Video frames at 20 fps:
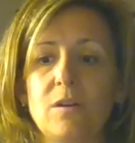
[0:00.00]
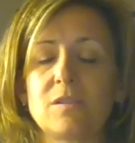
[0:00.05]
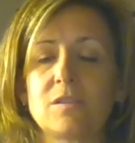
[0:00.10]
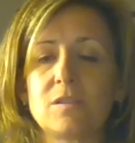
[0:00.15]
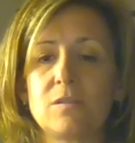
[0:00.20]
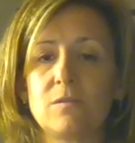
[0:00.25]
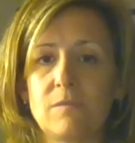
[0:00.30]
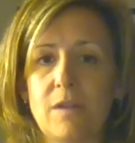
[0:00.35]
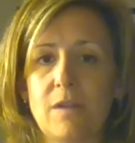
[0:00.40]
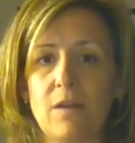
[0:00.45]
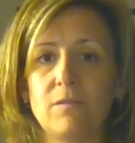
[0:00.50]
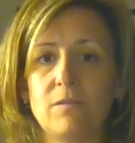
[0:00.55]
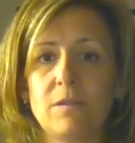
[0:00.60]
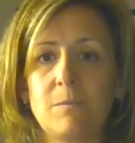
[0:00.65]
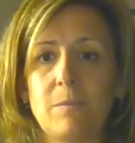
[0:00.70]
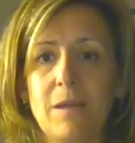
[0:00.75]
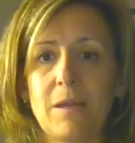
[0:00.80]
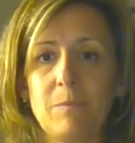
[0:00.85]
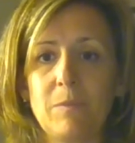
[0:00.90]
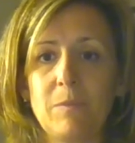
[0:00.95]
are
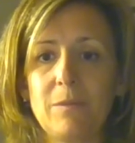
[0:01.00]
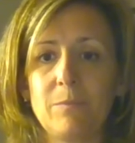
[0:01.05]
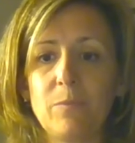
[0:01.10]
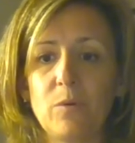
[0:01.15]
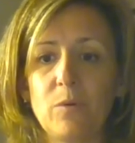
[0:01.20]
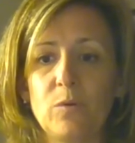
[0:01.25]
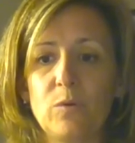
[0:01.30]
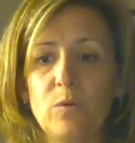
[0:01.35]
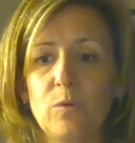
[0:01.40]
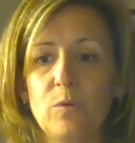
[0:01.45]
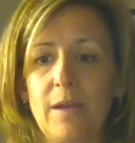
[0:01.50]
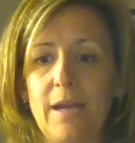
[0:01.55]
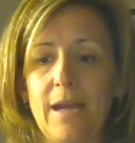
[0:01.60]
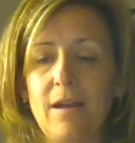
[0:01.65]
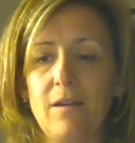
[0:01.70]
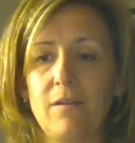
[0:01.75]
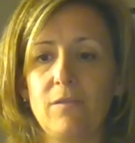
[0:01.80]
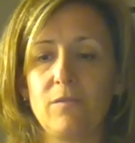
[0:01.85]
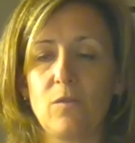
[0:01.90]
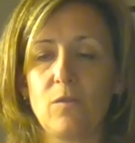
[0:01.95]
surrounded by people who
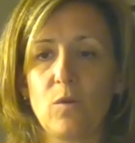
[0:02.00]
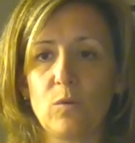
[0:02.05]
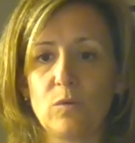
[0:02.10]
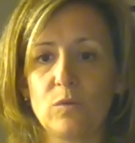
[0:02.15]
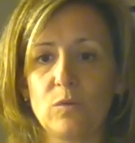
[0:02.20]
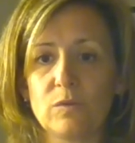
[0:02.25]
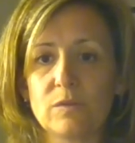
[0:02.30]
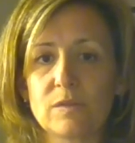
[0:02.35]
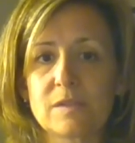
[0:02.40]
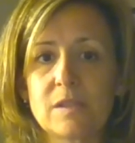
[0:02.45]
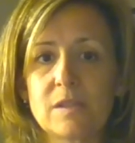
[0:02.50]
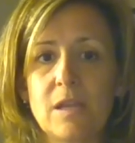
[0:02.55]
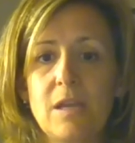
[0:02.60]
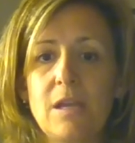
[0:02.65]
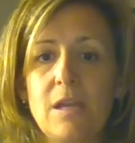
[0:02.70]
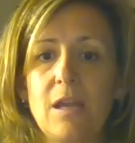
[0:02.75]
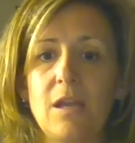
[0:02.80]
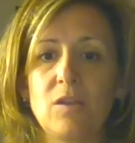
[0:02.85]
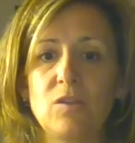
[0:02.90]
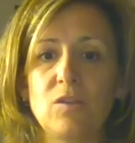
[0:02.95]
have goals
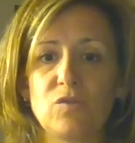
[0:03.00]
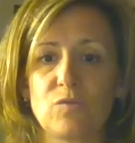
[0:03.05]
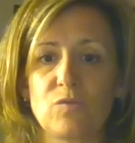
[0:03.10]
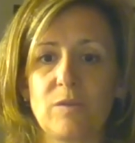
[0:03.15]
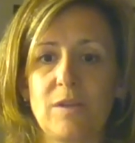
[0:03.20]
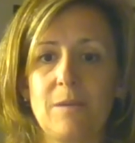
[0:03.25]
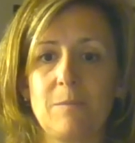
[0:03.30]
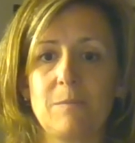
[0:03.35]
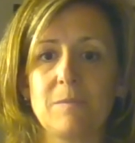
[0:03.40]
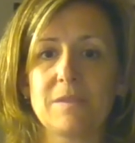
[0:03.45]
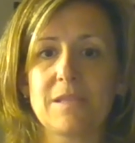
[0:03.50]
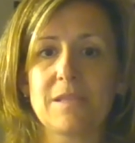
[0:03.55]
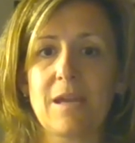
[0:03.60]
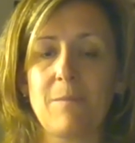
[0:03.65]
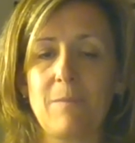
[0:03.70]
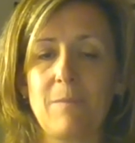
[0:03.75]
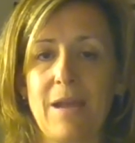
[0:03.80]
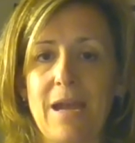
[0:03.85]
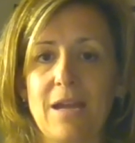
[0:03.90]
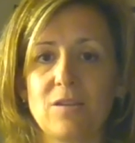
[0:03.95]
and dreams
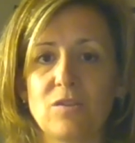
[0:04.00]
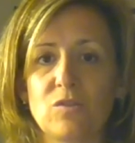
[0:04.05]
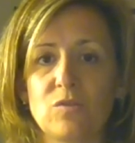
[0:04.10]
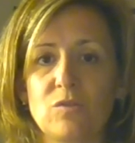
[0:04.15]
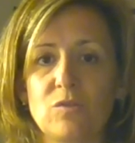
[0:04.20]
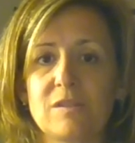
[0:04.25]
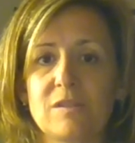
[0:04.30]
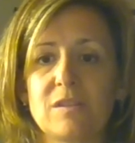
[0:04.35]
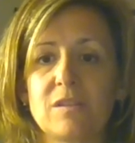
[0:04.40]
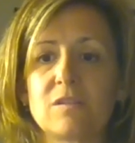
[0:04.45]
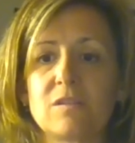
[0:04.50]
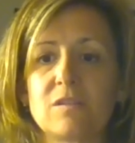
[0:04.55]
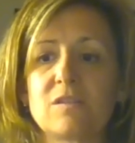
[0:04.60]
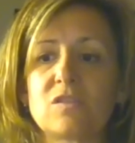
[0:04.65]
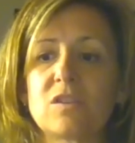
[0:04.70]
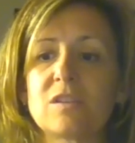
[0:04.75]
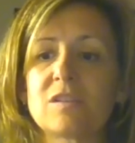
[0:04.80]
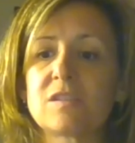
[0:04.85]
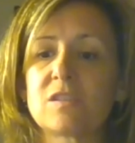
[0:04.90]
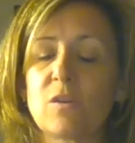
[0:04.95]
that match yours,
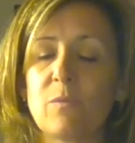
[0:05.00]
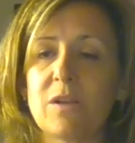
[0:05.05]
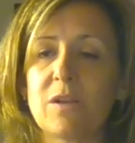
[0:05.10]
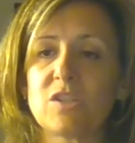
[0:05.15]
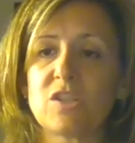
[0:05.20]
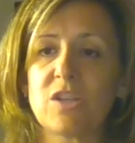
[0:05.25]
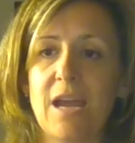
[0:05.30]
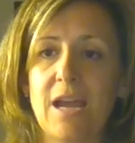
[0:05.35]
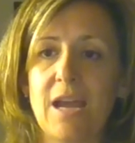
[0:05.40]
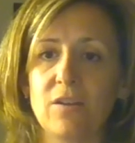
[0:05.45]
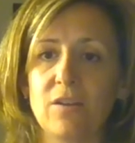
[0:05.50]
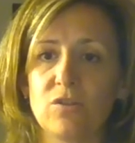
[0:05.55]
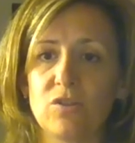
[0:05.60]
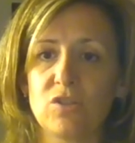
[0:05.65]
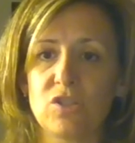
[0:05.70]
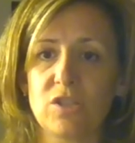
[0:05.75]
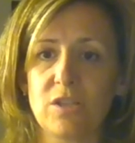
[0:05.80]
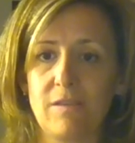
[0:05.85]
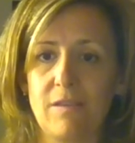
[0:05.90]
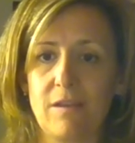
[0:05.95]
there's just so much
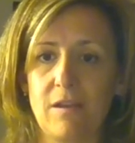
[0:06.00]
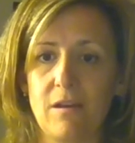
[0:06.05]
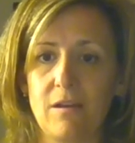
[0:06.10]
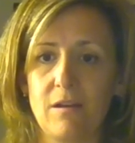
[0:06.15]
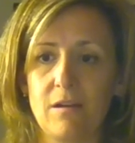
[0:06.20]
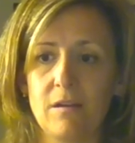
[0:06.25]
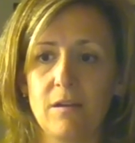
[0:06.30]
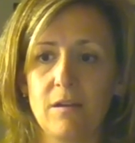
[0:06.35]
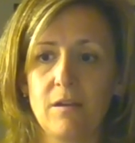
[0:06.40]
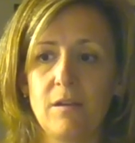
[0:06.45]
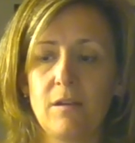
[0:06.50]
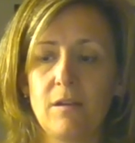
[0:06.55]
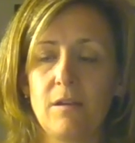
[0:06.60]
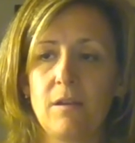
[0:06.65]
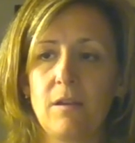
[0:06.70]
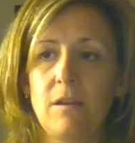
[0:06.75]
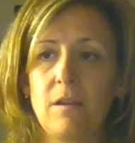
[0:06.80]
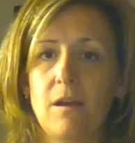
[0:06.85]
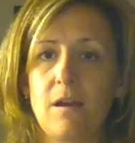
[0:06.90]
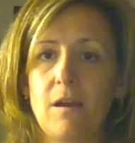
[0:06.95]
energy there.
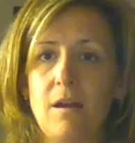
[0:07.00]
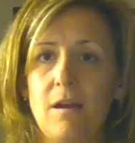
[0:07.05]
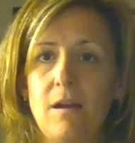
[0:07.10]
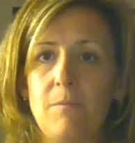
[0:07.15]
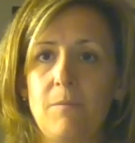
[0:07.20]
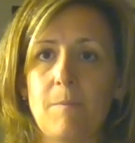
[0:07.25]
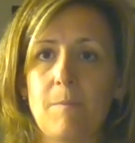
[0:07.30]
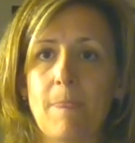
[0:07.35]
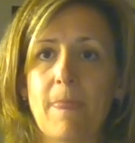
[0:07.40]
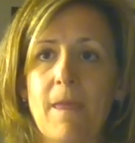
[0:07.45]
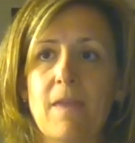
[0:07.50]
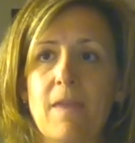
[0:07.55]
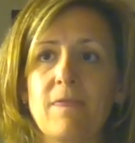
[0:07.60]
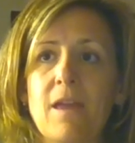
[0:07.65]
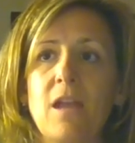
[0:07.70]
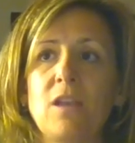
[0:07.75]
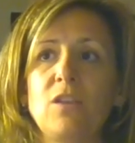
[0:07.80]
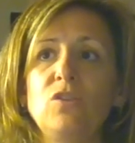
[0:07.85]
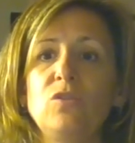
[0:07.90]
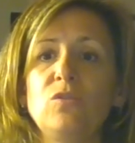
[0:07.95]
And
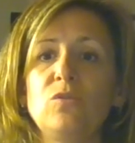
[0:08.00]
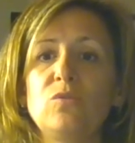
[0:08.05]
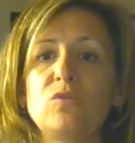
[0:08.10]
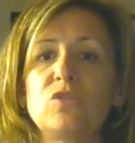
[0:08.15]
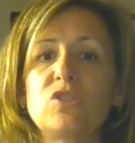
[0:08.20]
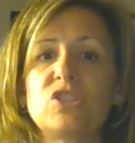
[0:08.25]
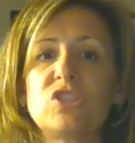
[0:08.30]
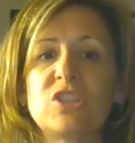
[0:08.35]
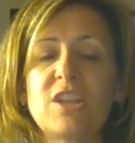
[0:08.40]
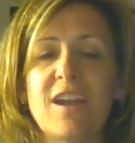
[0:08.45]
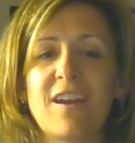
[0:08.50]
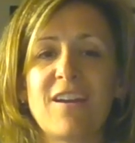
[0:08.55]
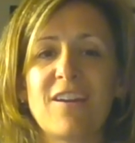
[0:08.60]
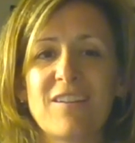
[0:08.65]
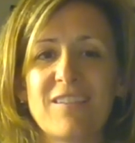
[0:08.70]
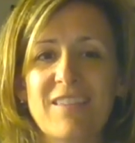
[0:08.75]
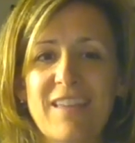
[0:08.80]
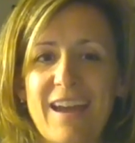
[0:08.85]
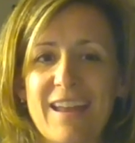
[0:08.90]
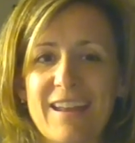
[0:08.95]
then you
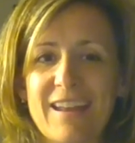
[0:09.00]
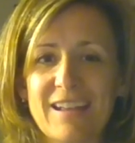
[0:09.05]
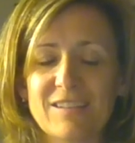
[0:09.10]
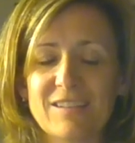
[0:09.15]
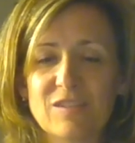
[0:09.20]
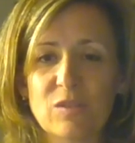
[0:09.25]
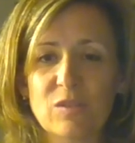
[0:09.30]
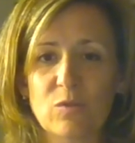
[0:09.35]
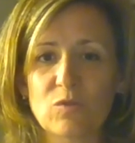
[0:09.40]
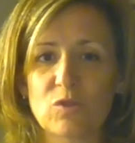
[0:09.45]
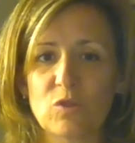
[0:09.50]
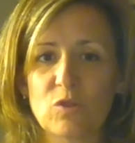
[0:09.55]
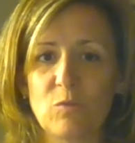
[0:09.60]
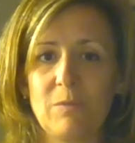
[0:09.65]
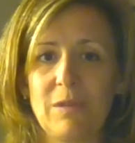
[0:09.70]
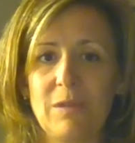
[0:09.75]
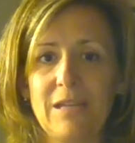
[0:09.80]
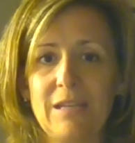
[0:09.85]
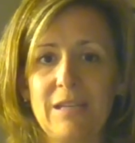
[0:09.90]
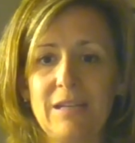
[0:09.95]
share that on social
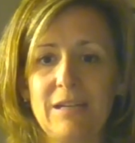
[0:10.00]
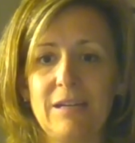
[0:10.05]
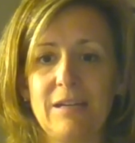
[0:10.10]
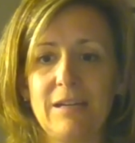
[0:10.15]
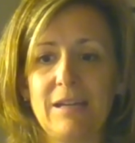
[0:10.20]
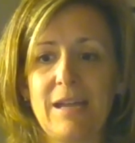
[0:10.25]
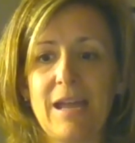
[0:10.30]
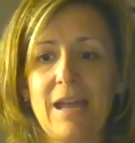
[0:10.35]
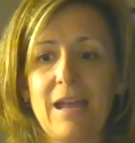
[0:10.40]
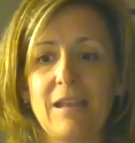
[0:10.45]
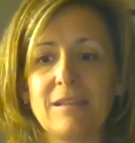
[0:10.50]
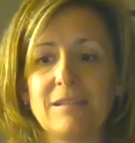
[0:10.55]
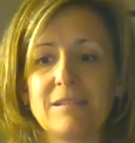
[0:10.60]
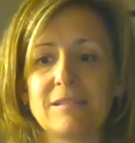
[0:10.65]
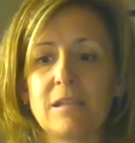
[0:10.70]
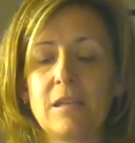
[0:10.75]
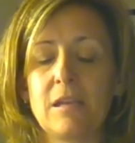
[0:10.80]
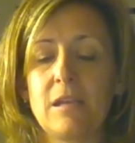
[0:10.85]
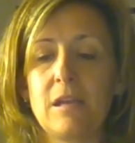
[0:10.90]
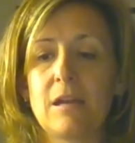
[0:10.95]
media,
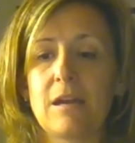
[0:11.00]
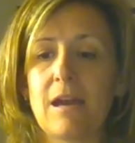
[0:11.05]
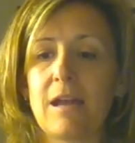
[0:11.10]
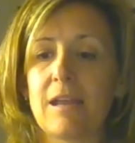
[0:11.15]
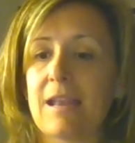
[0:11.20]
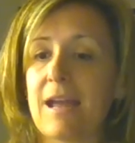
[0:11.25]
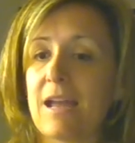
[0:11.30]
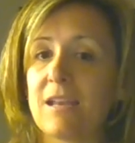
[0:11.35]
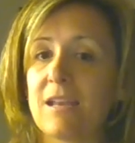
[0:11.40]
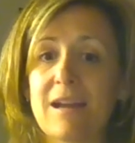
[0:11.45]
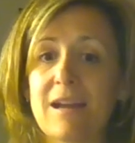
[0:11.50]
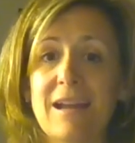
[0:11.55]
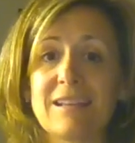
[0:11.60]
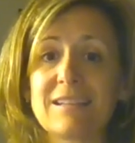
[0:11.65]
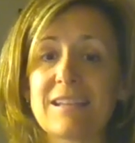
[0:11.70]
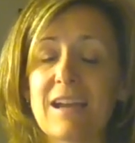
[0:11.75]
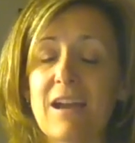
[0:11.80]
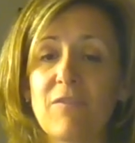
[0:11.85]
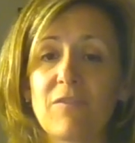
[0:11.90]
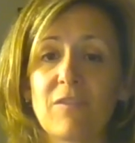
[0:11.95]
and I
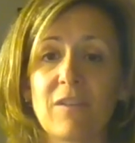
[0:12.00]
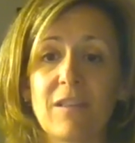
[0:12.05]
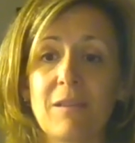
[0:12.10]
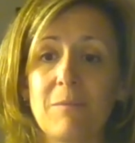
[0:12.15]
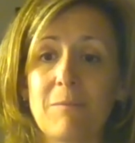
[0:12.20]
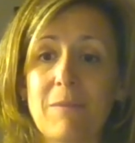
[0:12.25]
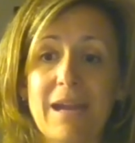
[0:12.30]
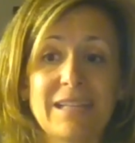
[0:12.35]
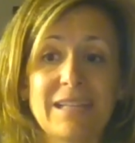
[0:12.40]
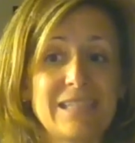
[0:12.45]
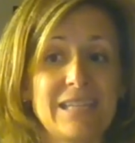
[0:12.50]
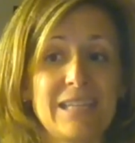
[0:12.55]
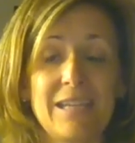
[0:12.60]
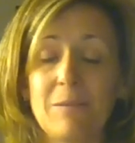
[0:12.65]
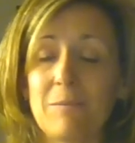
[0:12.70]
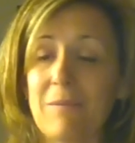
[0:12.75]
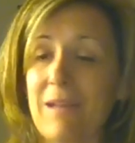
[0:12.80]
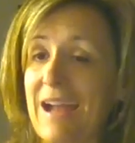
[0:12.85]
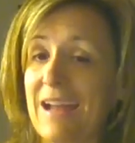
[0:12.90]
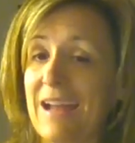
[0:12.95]
definitely, my
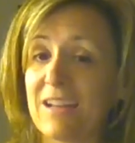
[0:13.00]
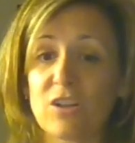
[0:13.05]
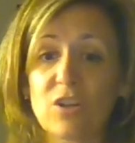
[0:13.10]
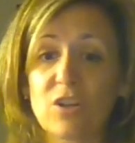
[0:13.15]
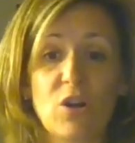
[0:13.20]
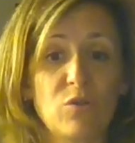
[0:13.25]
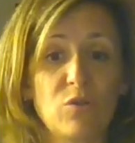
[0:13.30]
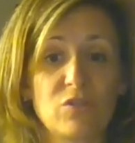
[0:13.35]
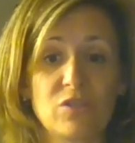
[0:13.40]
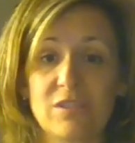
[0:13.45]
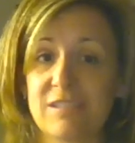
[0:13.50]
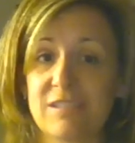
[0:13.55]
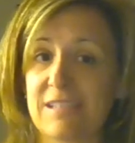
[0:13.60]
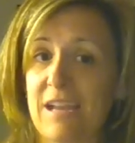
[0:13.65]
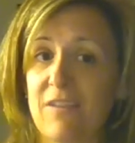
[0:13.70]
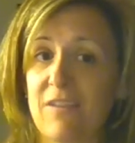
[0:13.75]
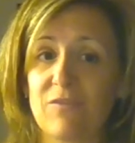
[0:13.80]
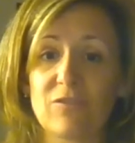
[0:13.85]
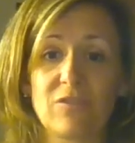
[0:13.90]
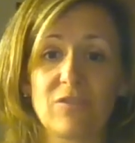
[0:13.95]
team added coaches
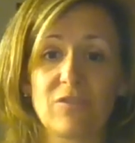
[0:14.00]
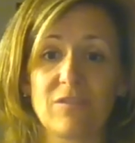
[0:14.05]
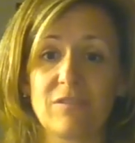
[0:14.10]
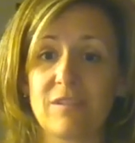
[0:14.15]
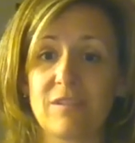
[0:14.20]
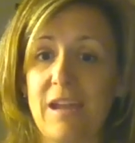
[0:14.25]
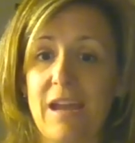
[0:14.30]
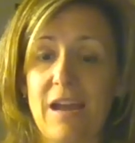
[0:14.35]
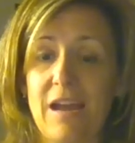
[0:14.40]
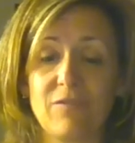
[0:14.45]
after